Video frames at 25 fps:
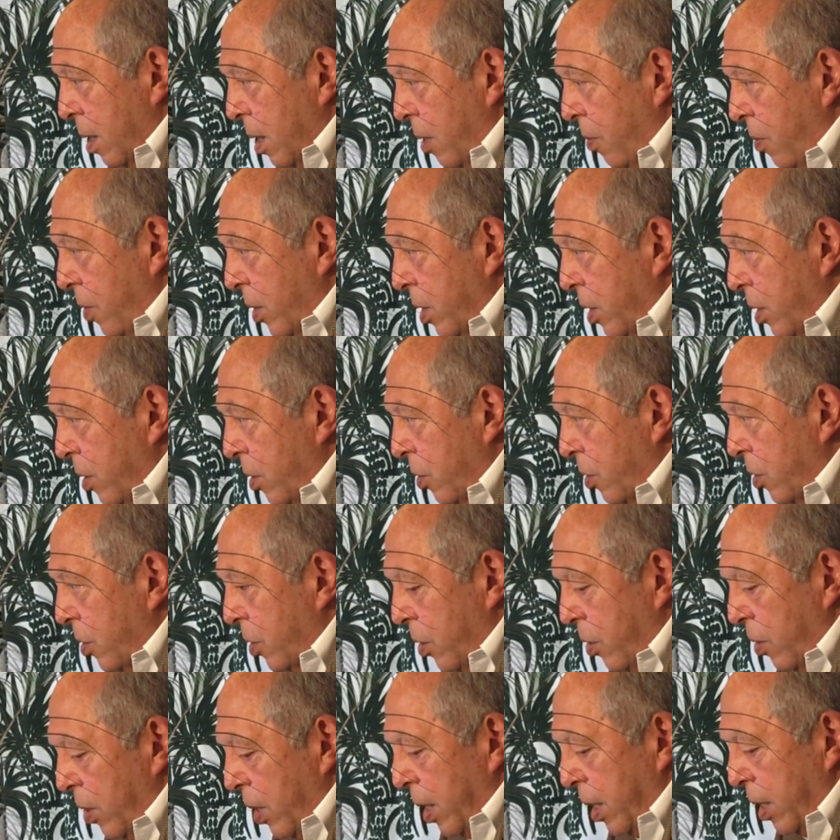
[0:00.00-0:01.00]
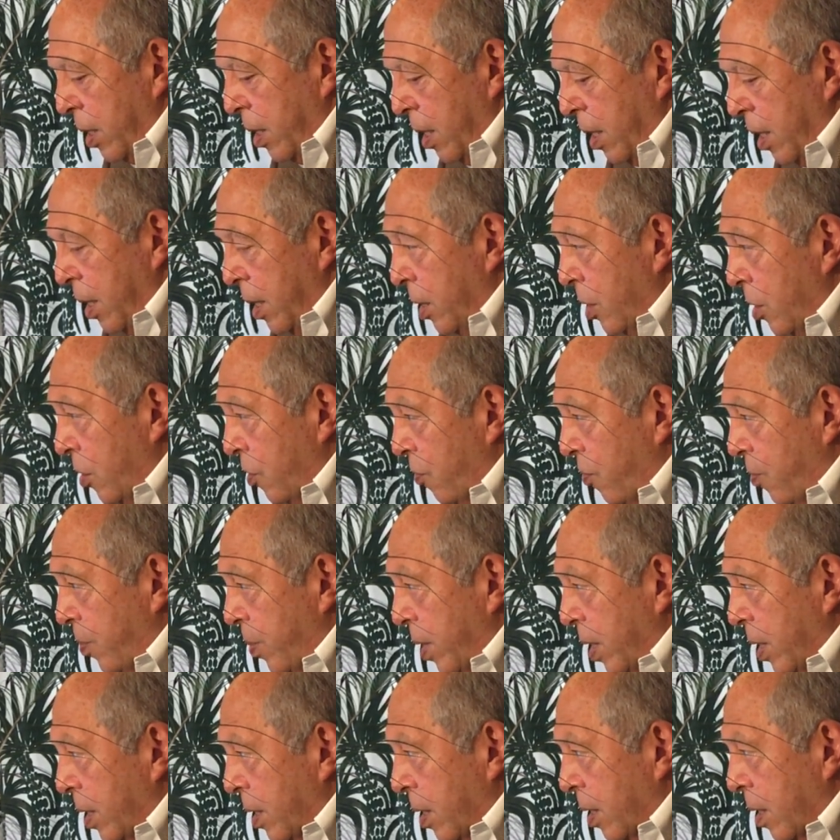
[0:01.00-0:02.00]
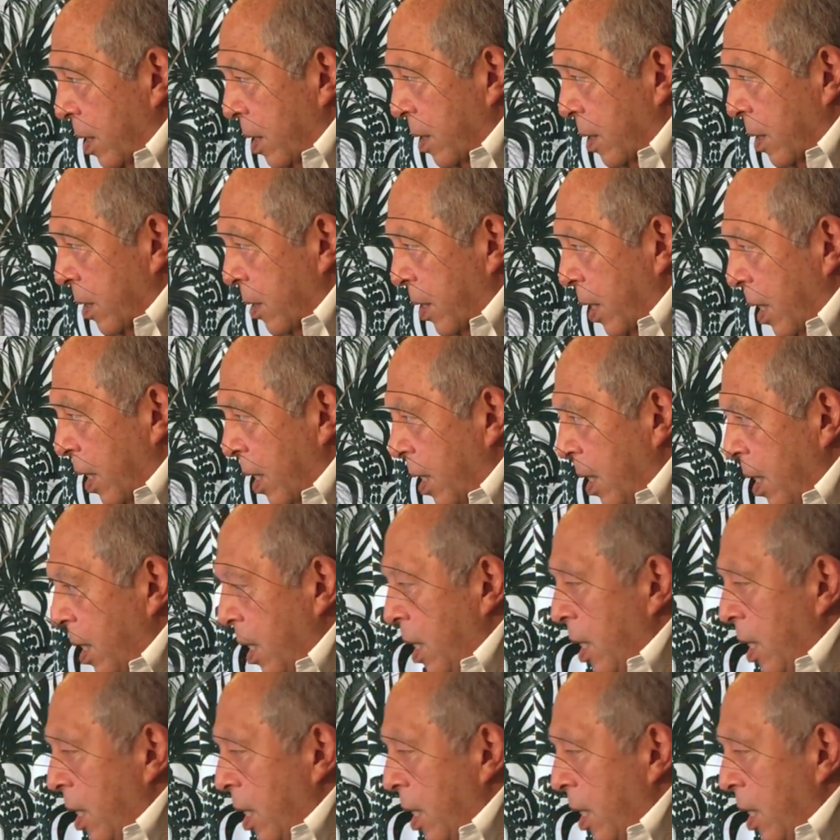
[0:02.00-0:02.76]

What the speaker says: I wanted to show you, I had a list of presidents, okay.